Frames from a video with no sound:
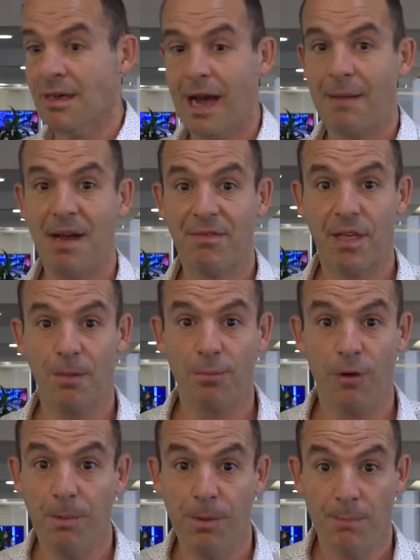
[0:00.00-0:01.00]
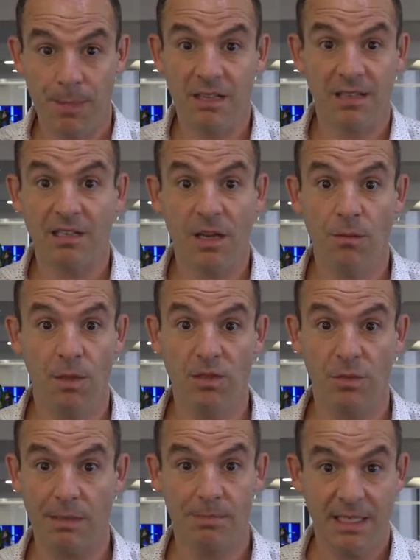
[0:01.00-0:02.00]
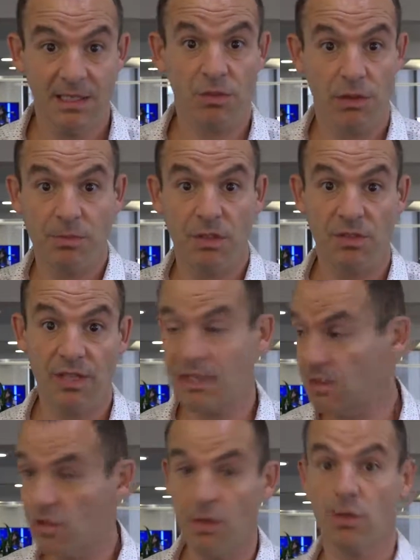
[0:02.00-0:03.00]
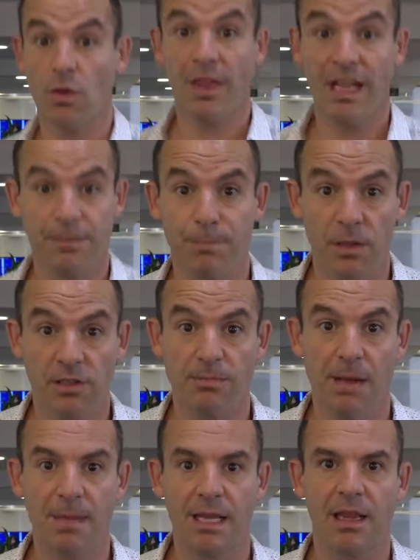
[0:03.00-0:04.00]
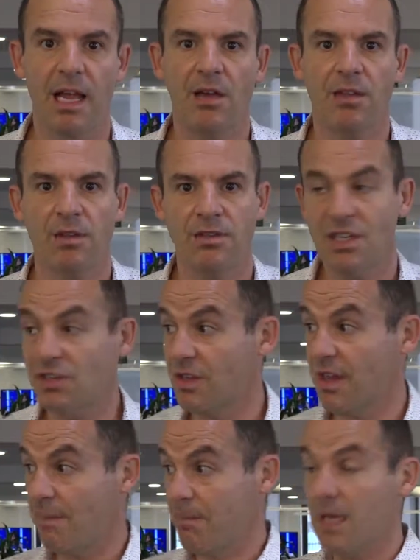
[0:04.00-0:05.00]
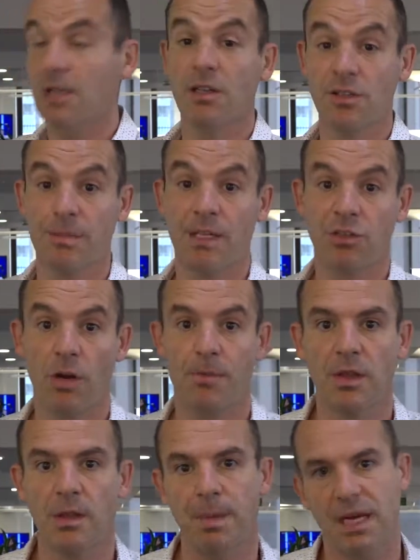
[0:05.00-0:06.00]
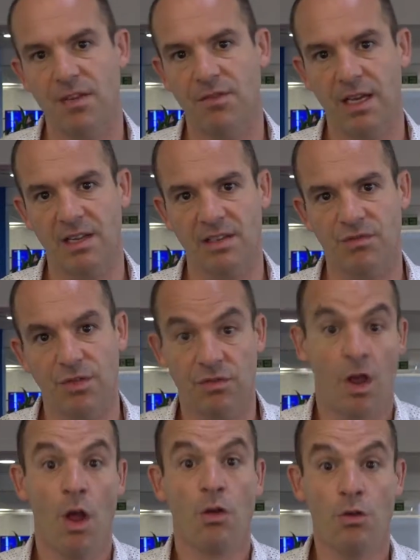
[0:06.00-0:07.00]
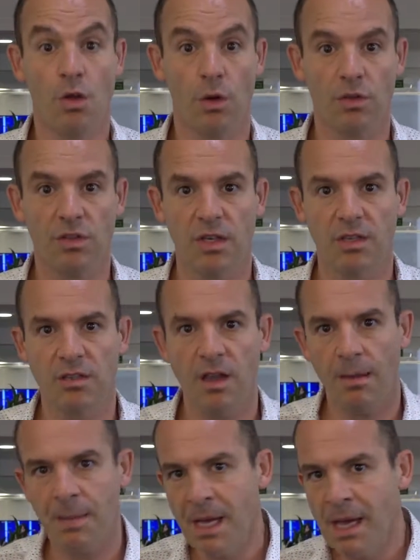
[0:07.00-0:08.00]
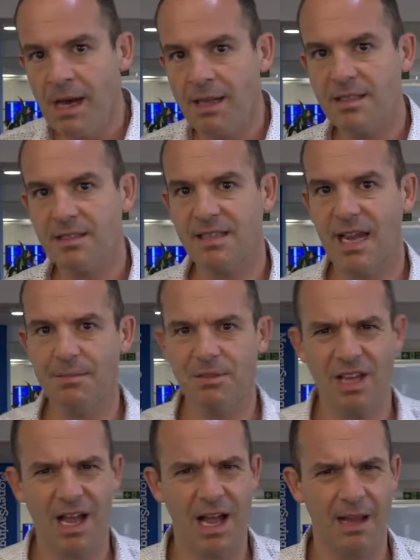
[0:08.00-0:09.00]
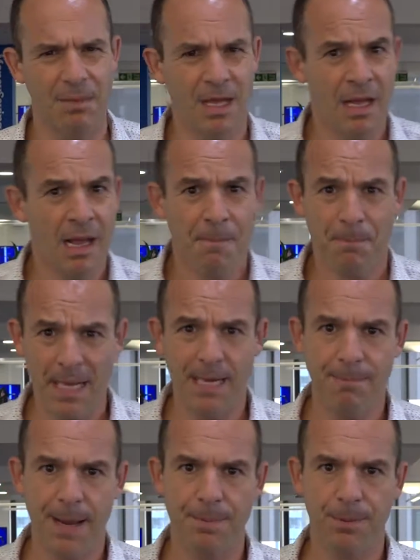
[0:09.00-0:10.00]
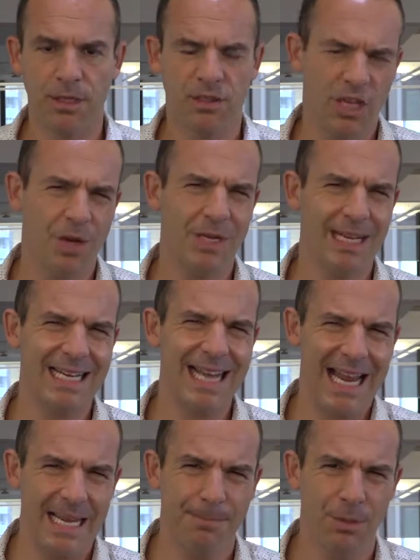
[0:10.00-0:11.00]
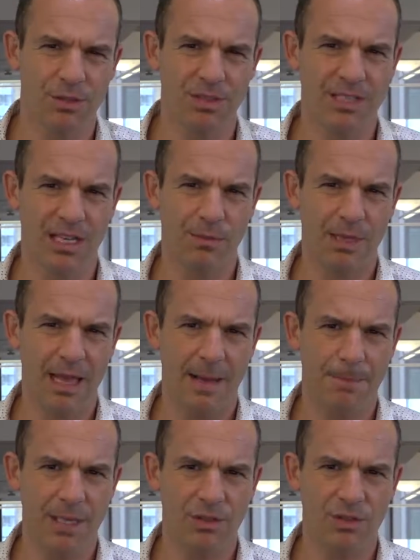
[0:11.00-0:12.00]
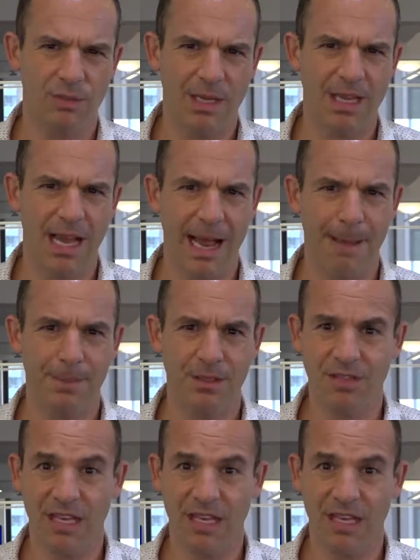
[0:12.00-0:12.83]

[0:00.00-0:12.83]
I'm having a problem because I don't want to admit it, or I'm too scared to do it, or that's part of my mental health condition. They might lose my job on the back of it because I've just not turned up. At the same time, many people are totally unable to deal with their bills when that happens.